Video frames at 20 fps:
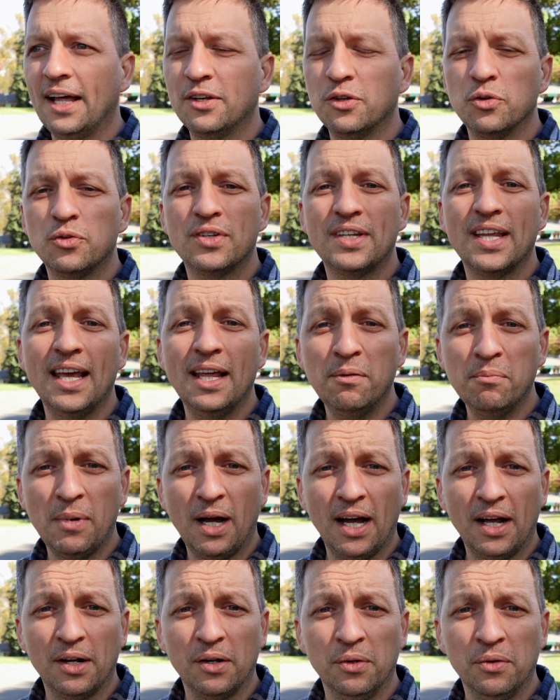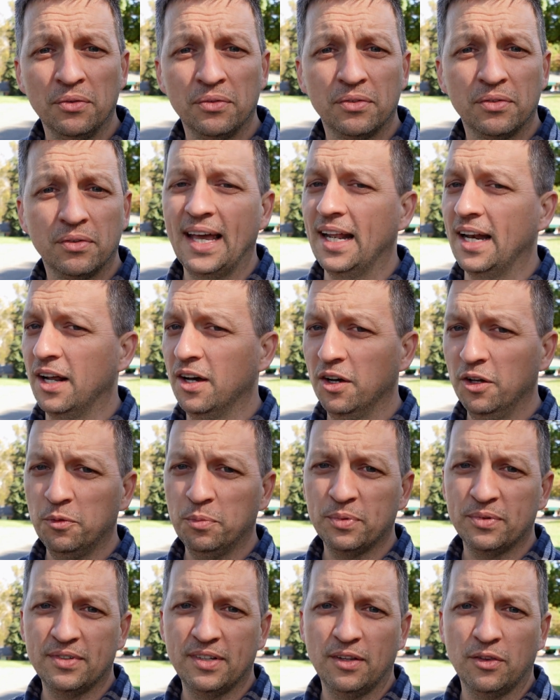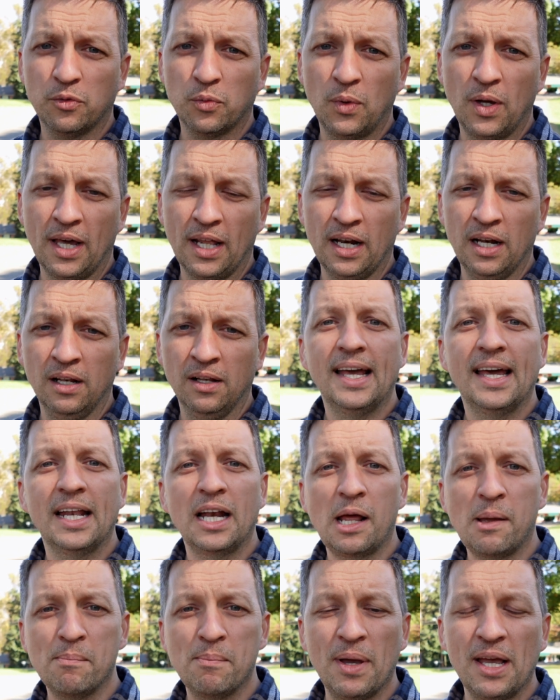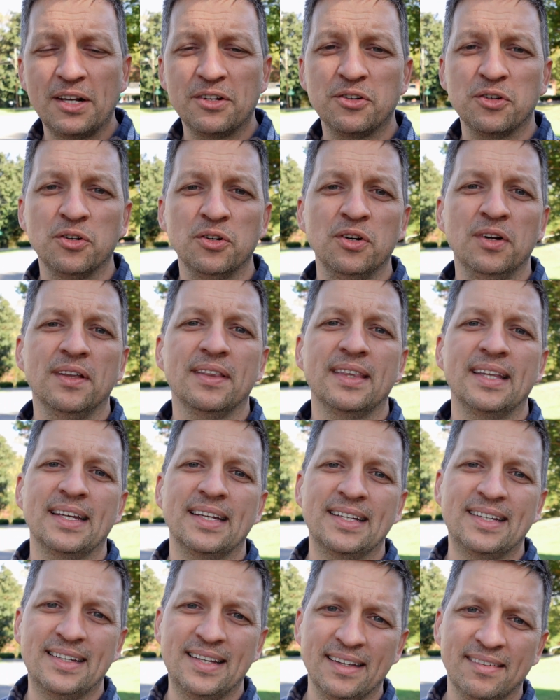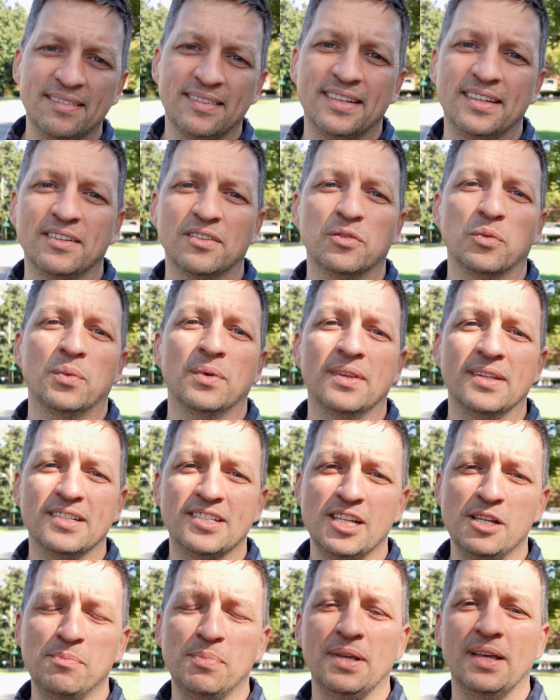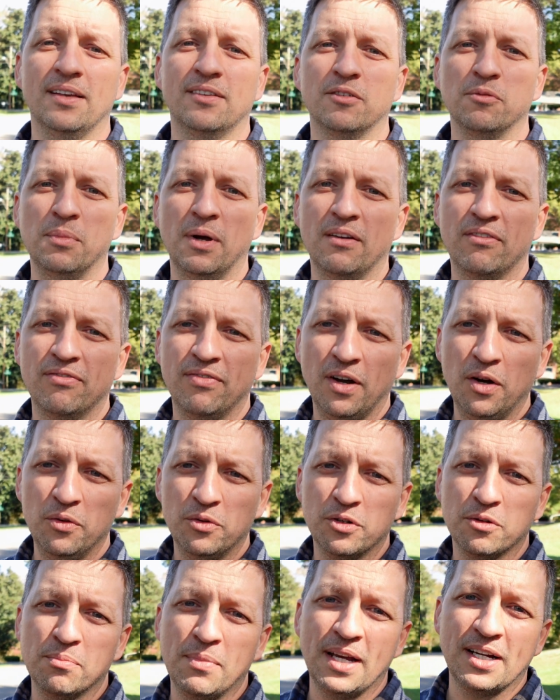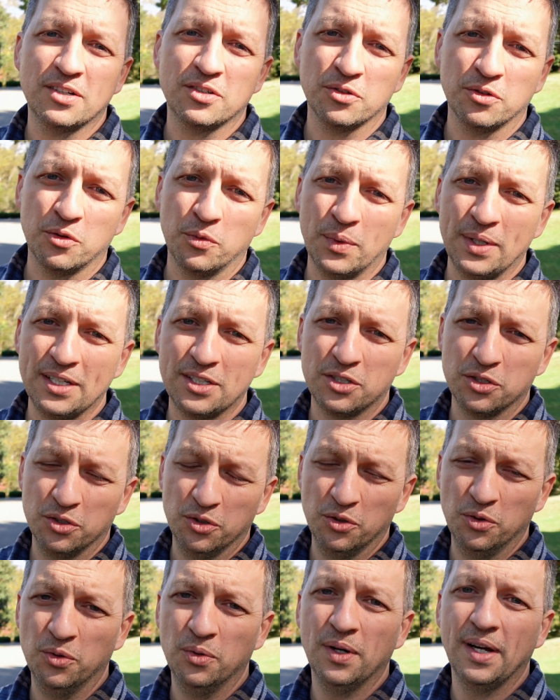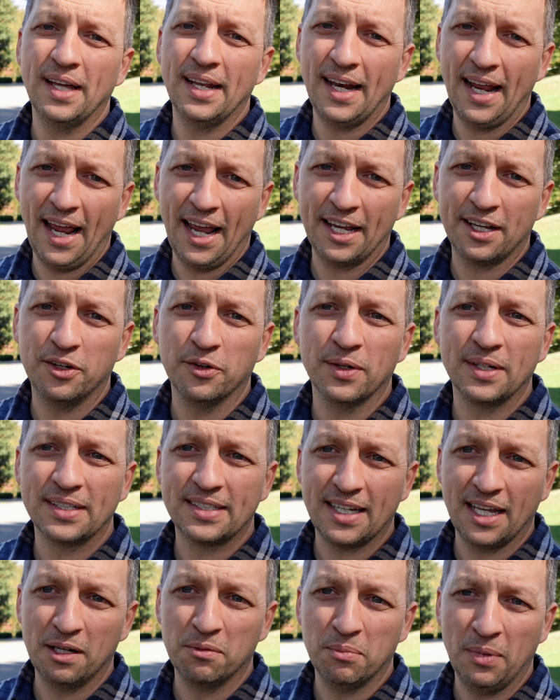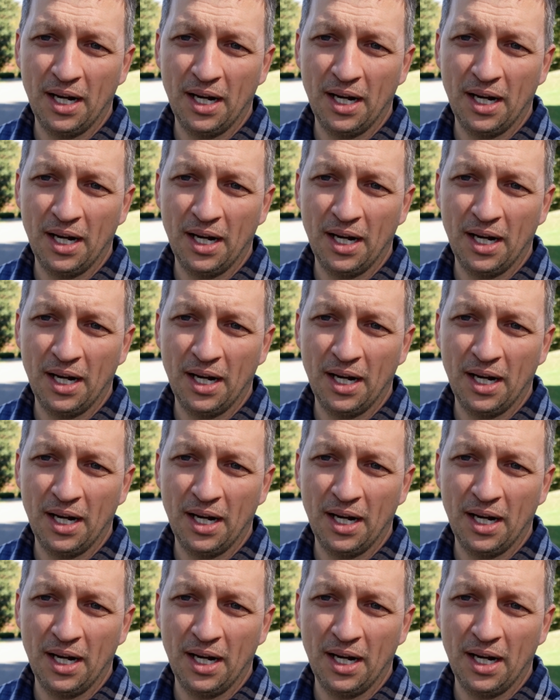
I do 10 miles at 100% throttle and I measure the distance with the GPS on my phone to make sure that we do an accurate 10